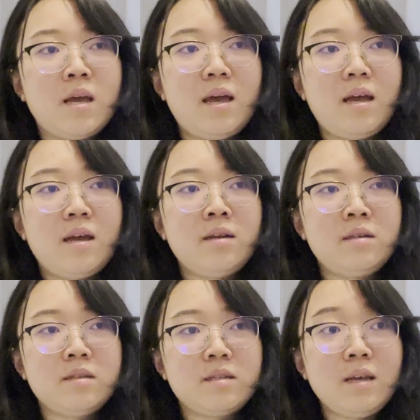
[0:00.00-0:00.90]

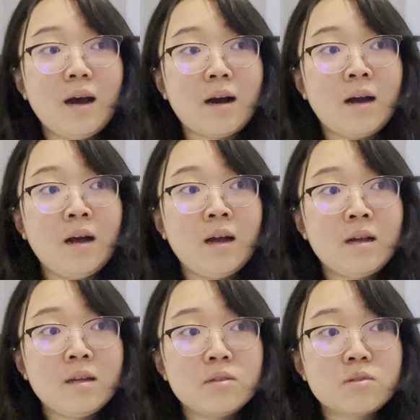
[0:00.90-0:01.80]
And yeah,
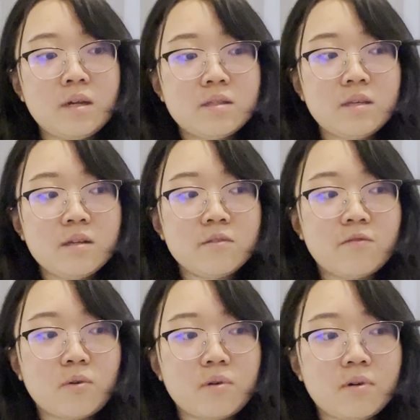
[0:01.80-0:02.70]
so that's it
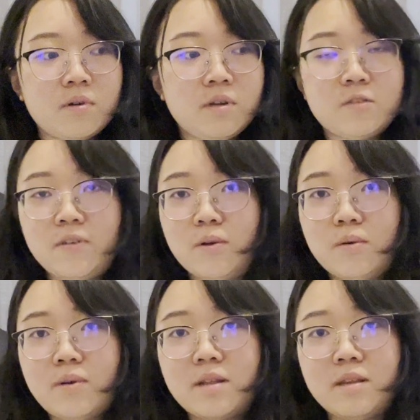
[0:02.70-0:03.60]
for this
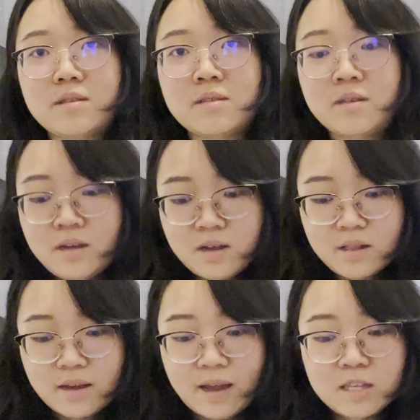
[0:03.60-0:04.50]
video and this
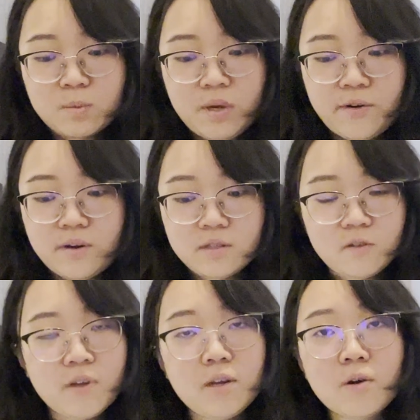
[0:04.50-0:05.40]
like experience
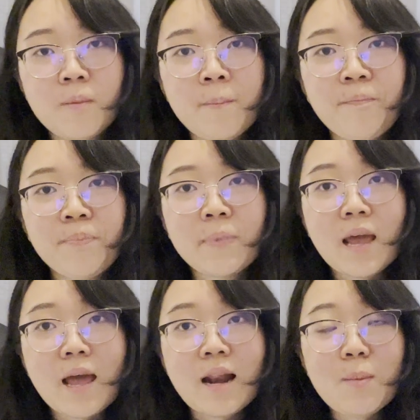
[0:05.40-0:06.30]
video.
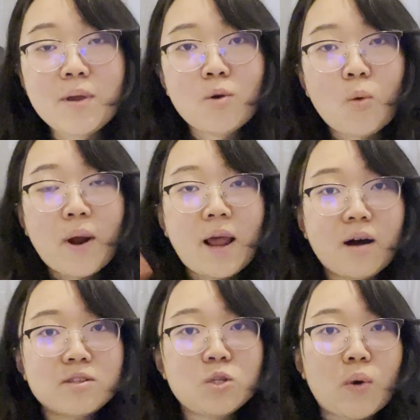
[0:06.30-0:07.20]
And let me know what
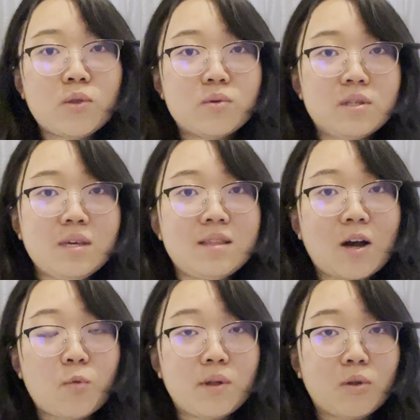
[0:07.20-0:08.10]
else you want to see
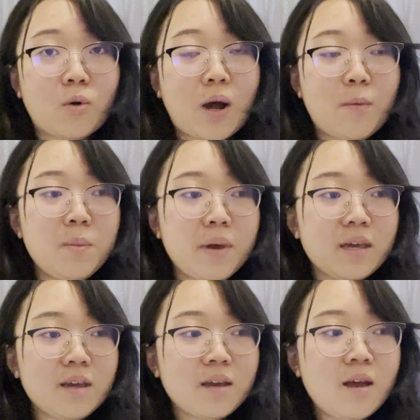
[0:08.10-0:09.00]
down below. I'll be
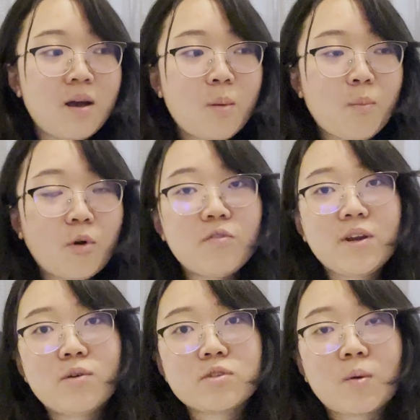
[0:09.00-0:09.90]
making more
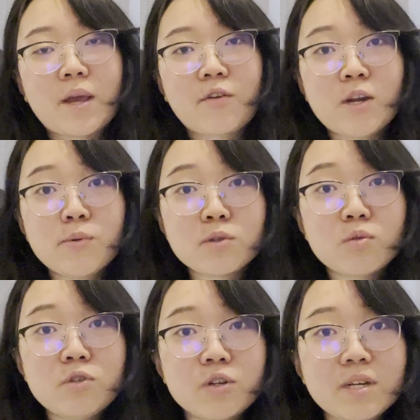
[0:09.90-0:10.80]
videos on my graduate
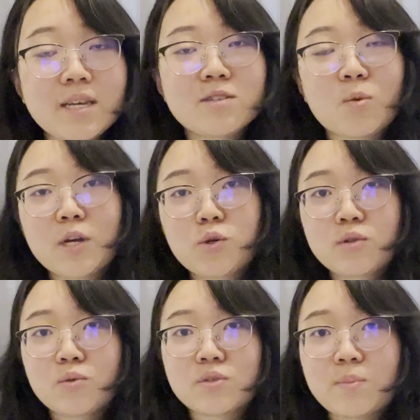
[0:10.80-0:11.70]
school journey, so make sure
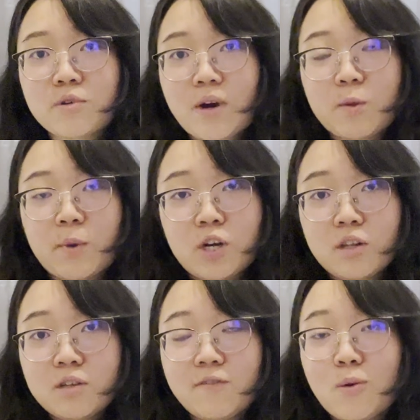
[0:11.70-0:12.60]
to subscribe to my
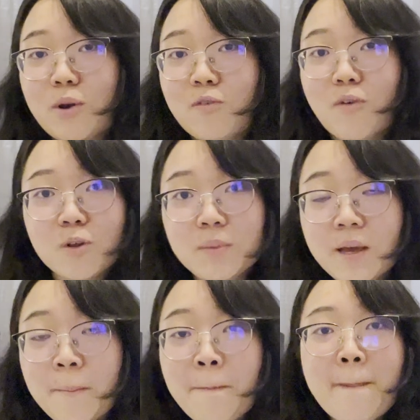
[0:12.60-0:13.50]
channel if you want to follow
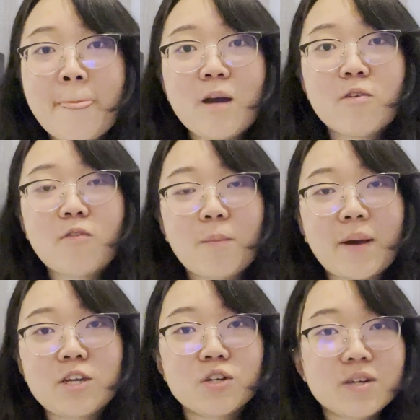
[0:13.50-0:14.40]
me for
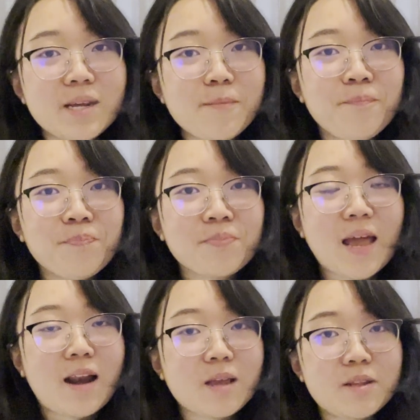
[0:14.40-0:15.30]
my journey
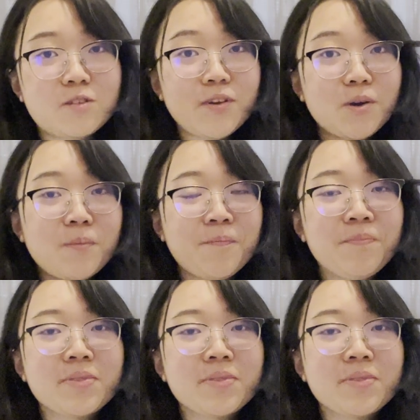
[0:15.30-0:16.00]
and like this video.